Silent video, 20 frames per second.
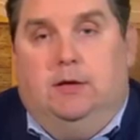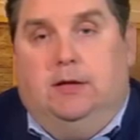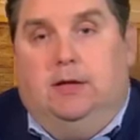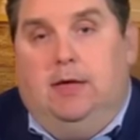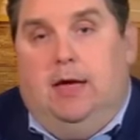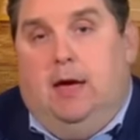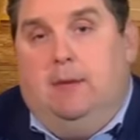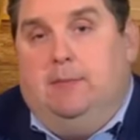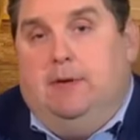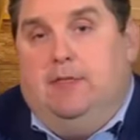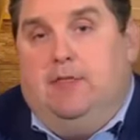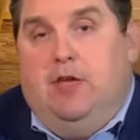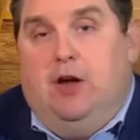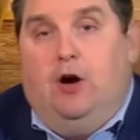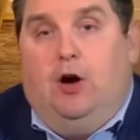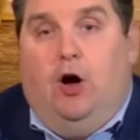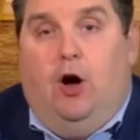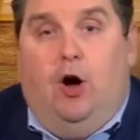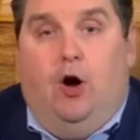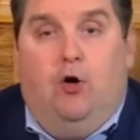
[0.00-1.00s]
Yeah, I mean,
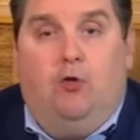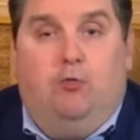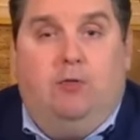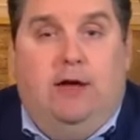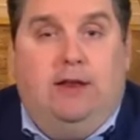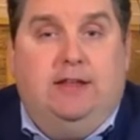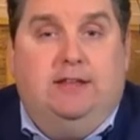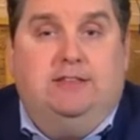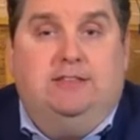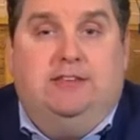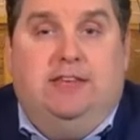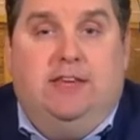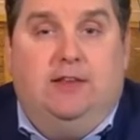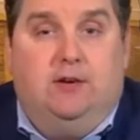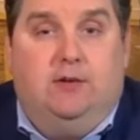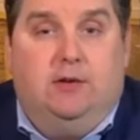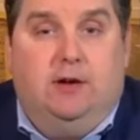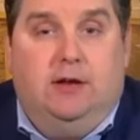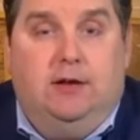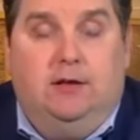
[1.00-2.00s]
they're already
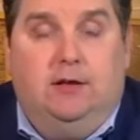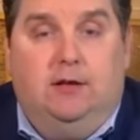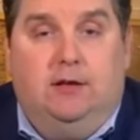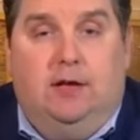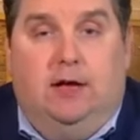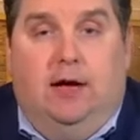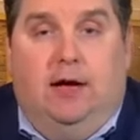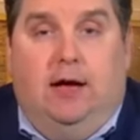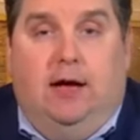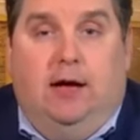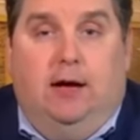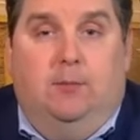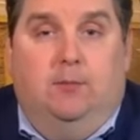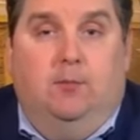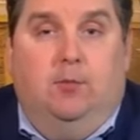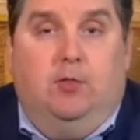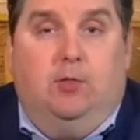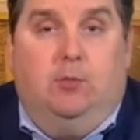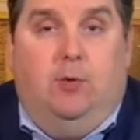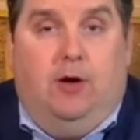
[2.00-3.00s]
teetering
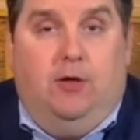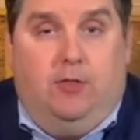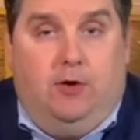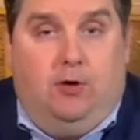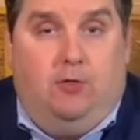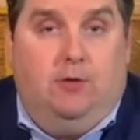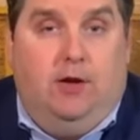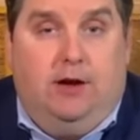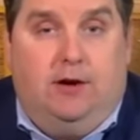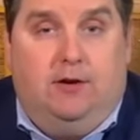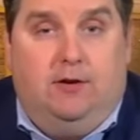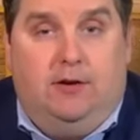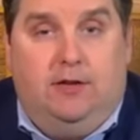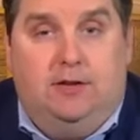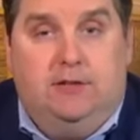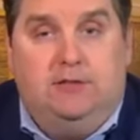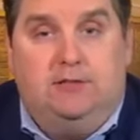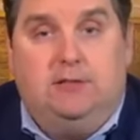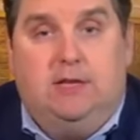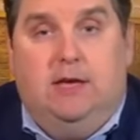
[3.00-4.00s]
with where their record
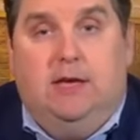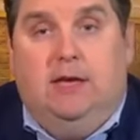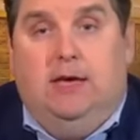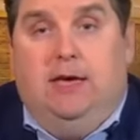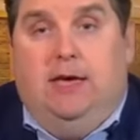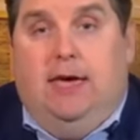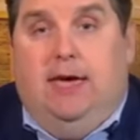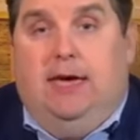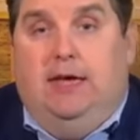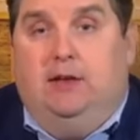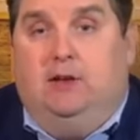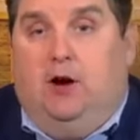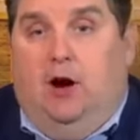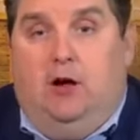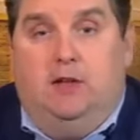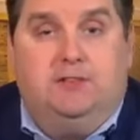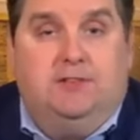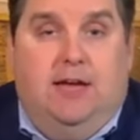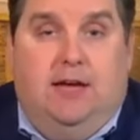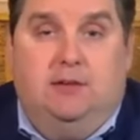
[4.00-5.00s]
is. And
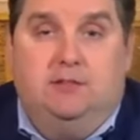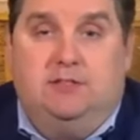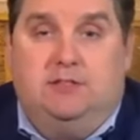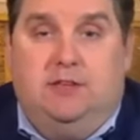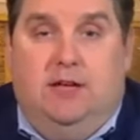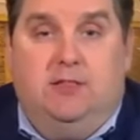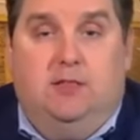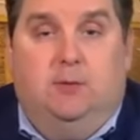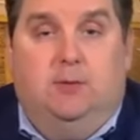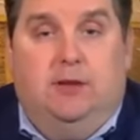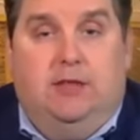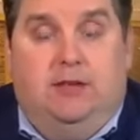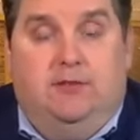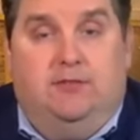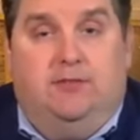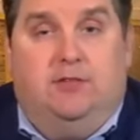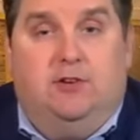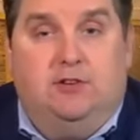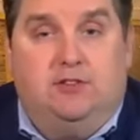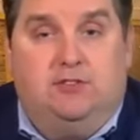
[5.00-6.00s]
Karl Towns said that when he
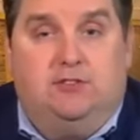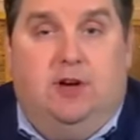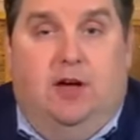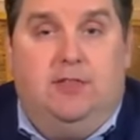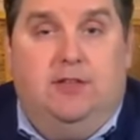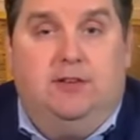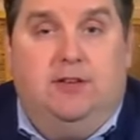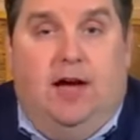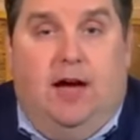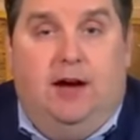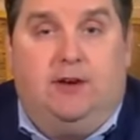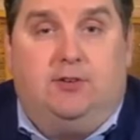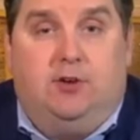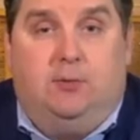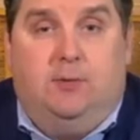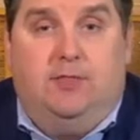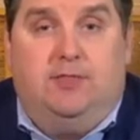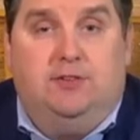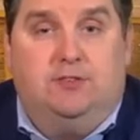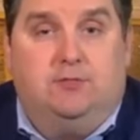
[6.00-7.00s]
first saw the
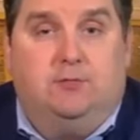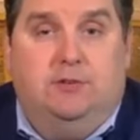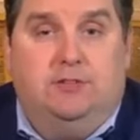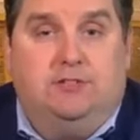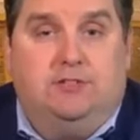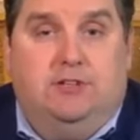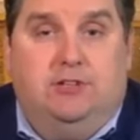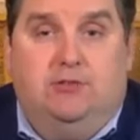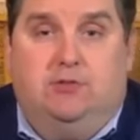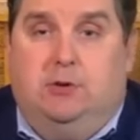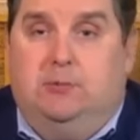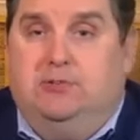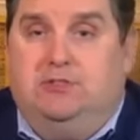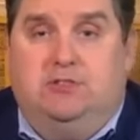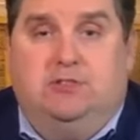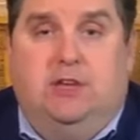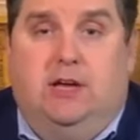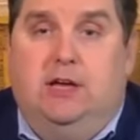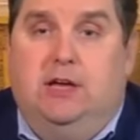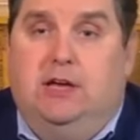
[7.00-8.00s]
doctor with this wrist injury,
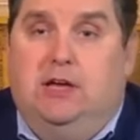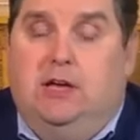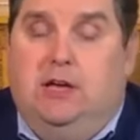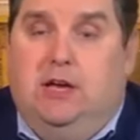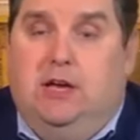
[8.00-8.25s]
which is a